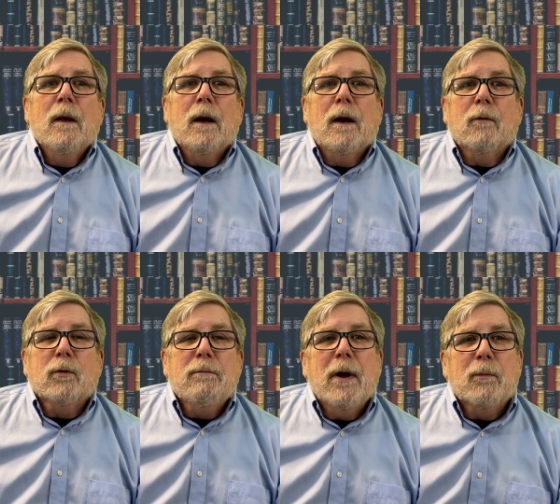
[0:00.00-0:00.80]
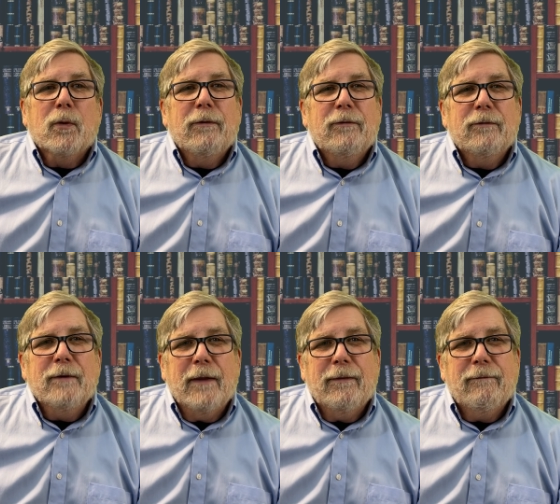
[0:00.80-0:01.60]
Uh, remember, this is
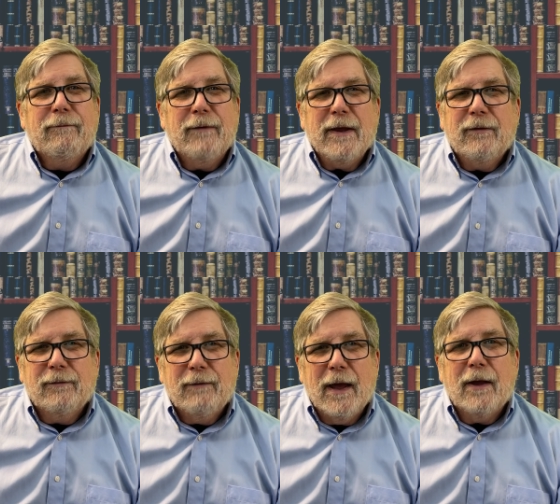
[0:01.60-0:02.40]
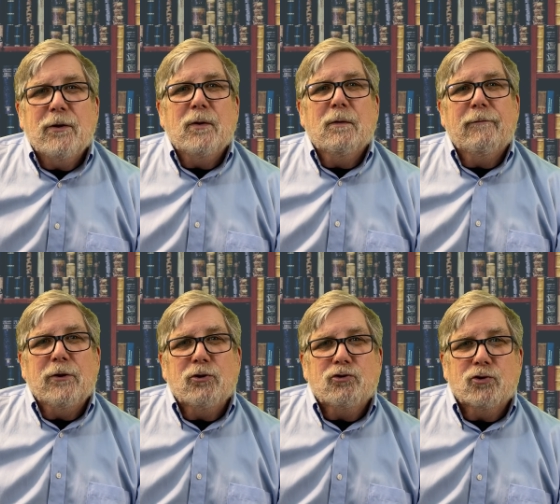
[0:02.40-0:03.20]
not the face value of
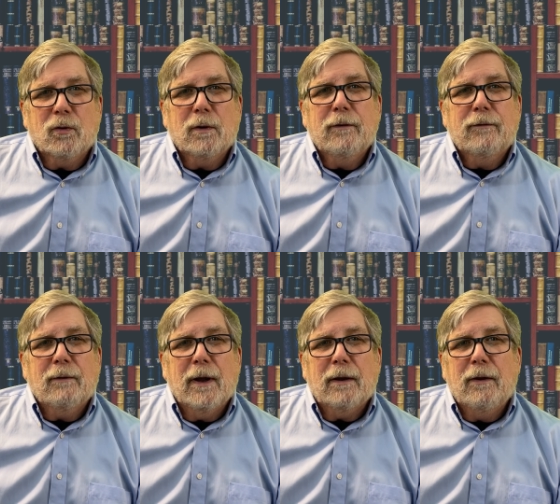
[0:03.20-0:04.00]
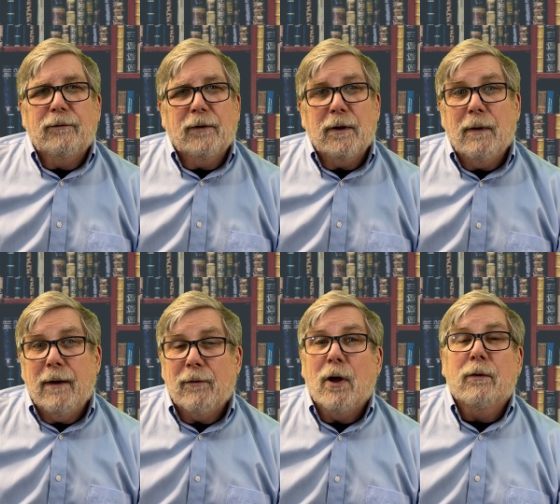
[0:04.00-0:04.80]
the insurance, like let's say you
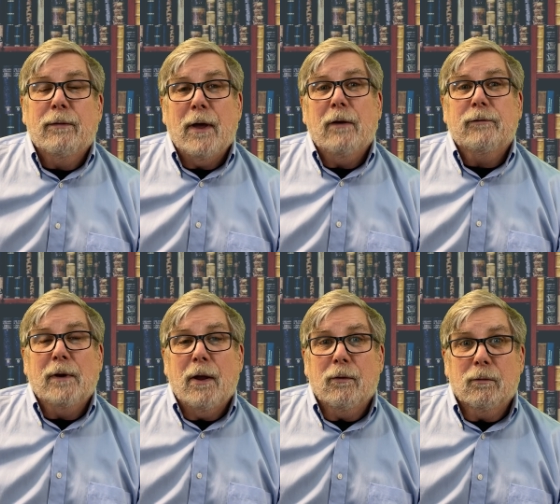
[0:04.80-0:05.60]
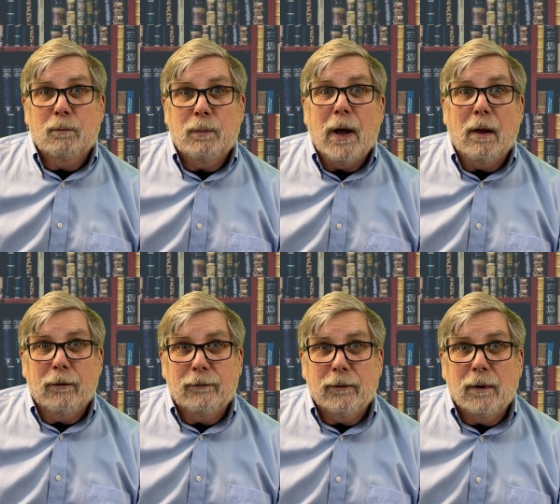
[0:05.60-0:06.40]
have a $100,000
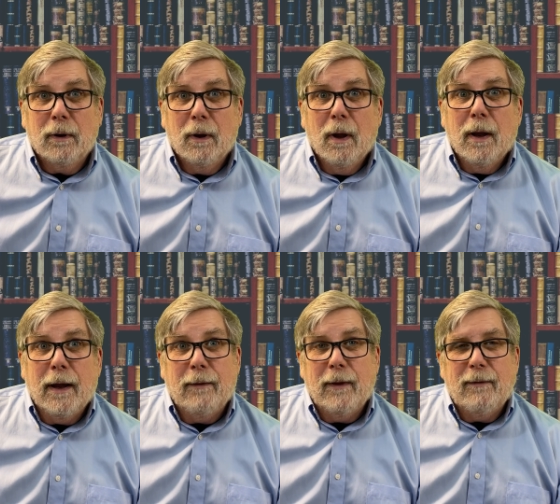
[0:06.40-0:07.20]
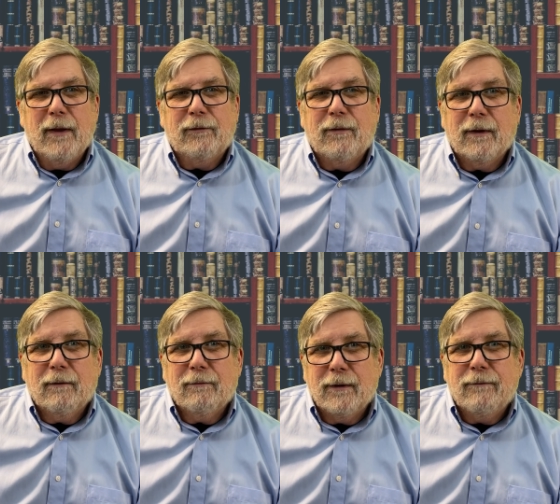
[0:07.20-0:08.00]
policy and, and that's the,
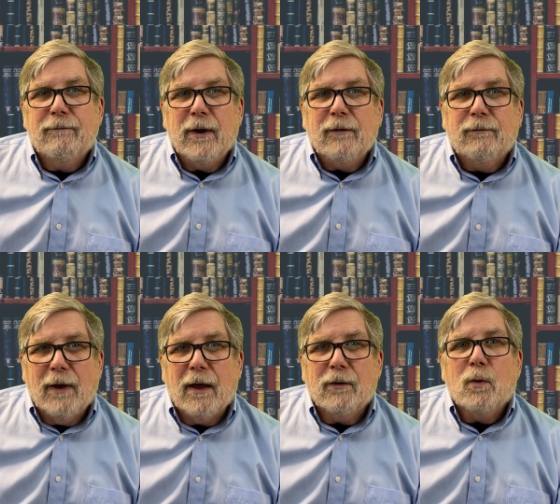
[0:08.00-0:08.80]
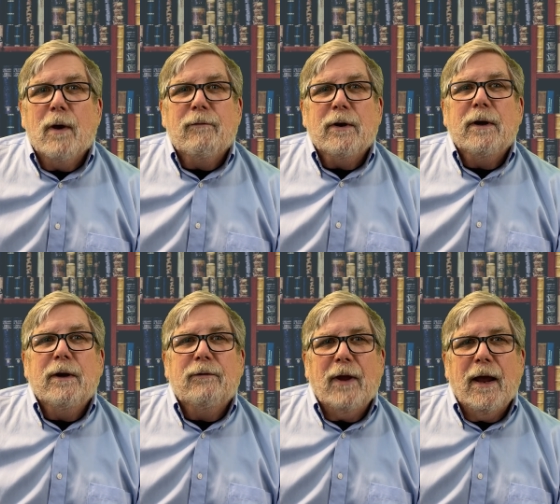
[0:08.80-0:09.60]
the face value of it.
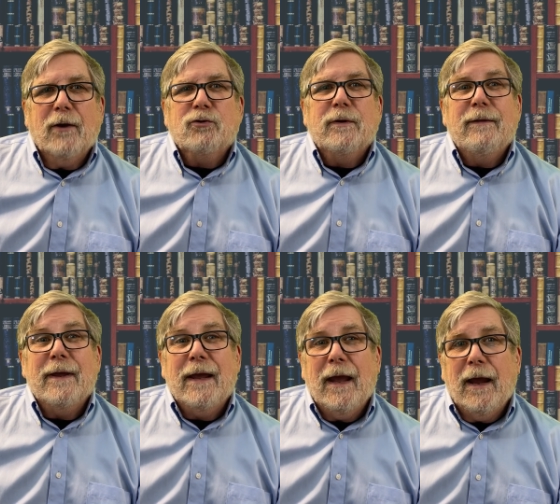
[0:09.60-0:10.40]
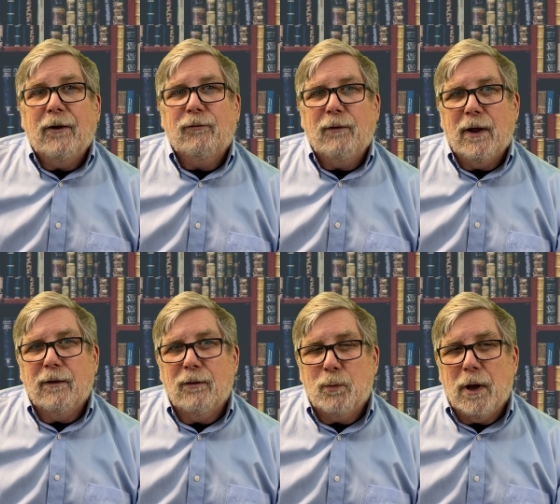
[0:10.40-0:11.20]
It's actually the cash
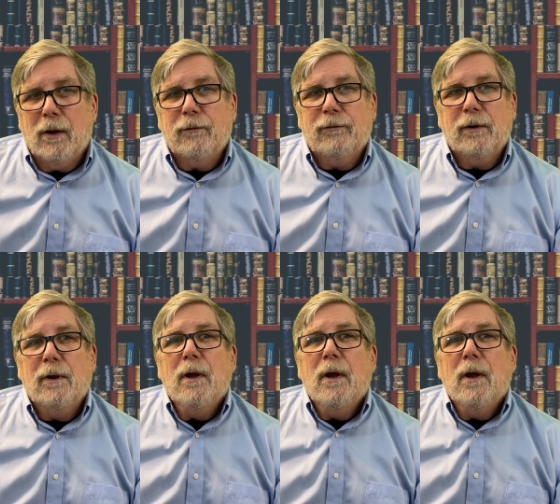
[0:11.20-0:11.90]
value of the policy.